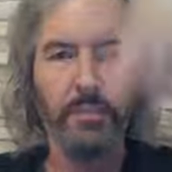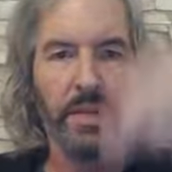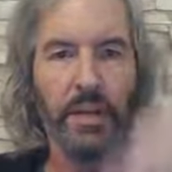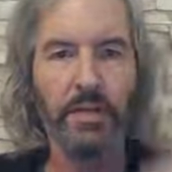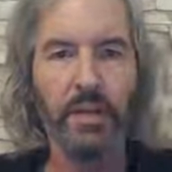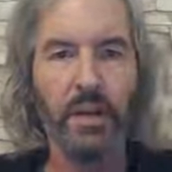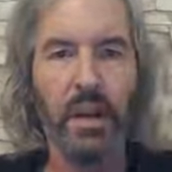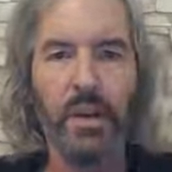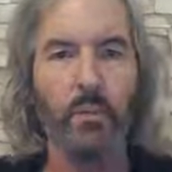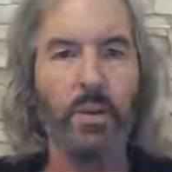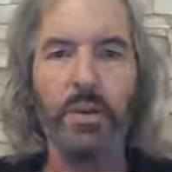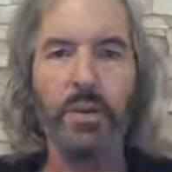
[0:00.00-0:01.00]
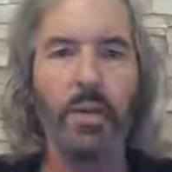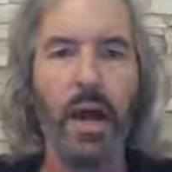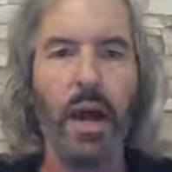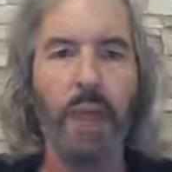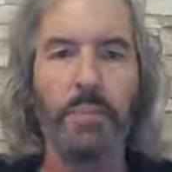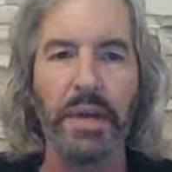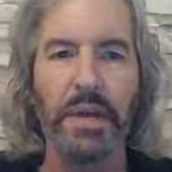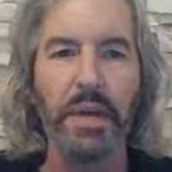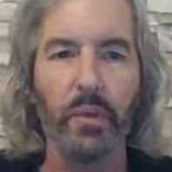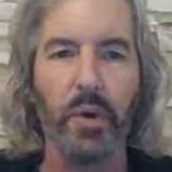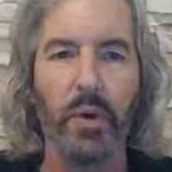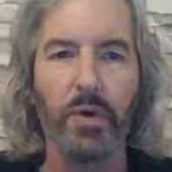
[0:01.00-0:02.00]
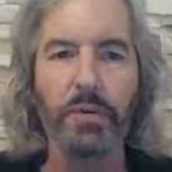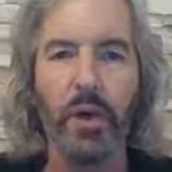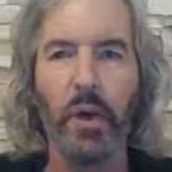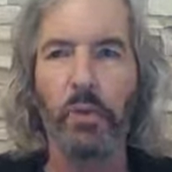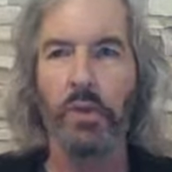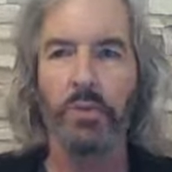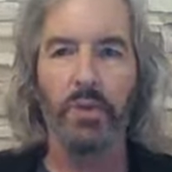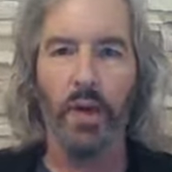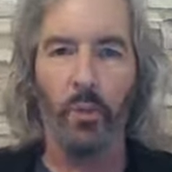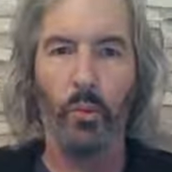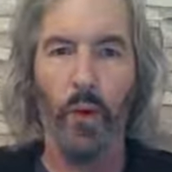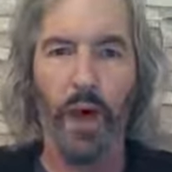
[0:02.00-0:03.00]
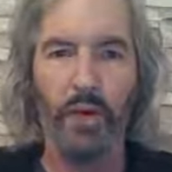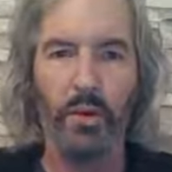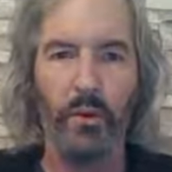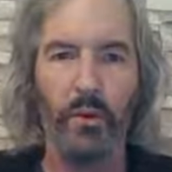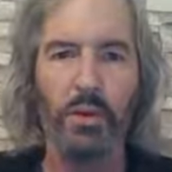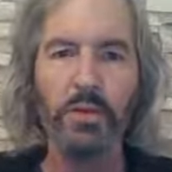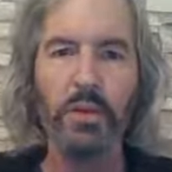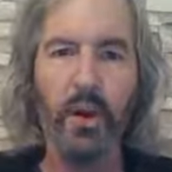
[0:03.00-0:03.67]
It's a column. We don't know how big it was. We don't know how wide it was.